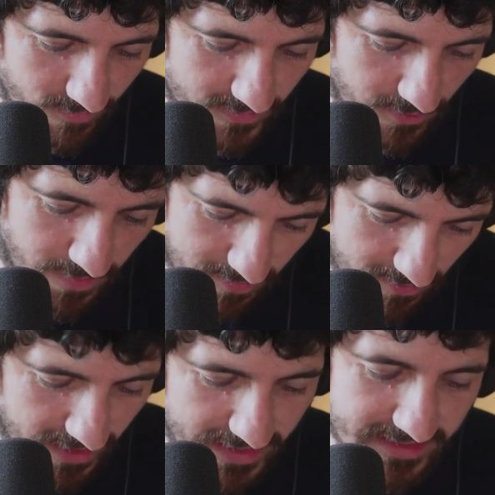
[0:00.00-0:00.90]
so people
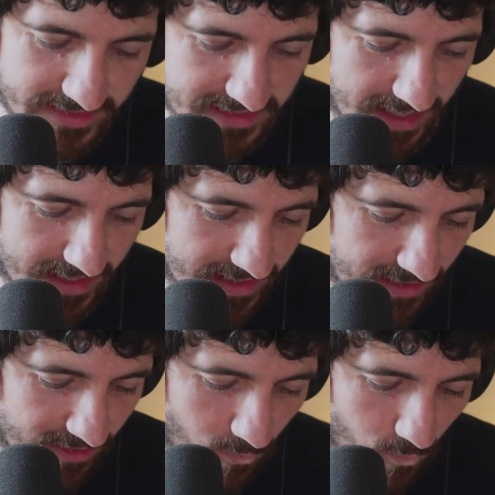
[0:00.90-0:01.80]
can
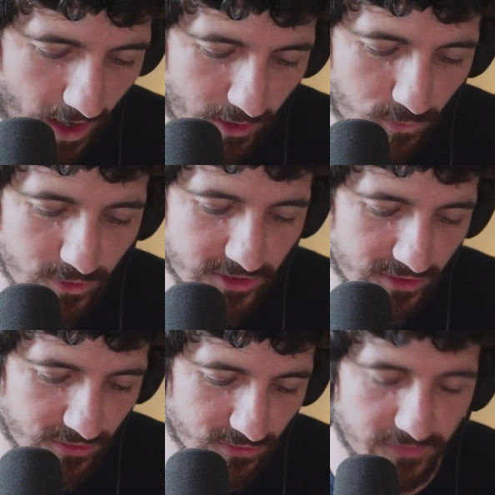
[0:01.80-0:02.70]
understand, why would
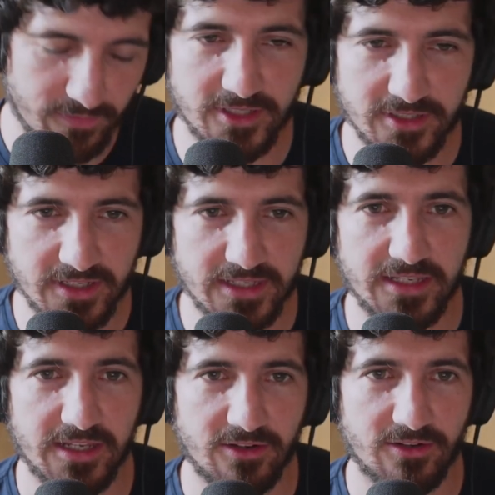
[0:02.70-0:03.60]
you reverse
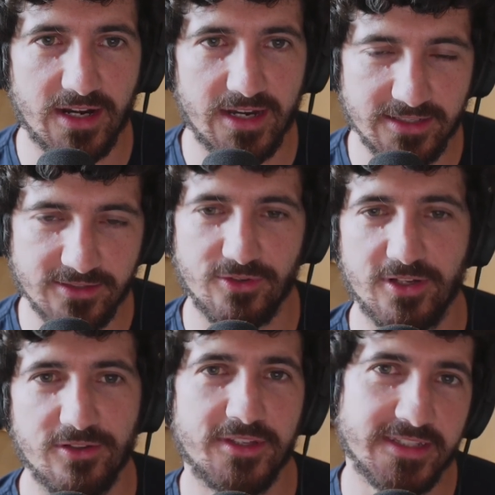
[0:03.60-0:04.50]
engineer a
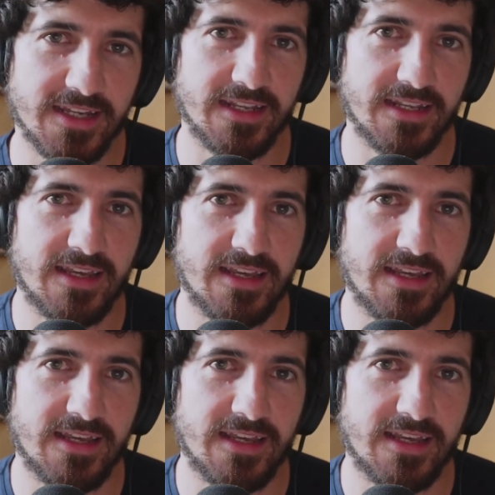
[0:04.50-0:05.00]
historical design?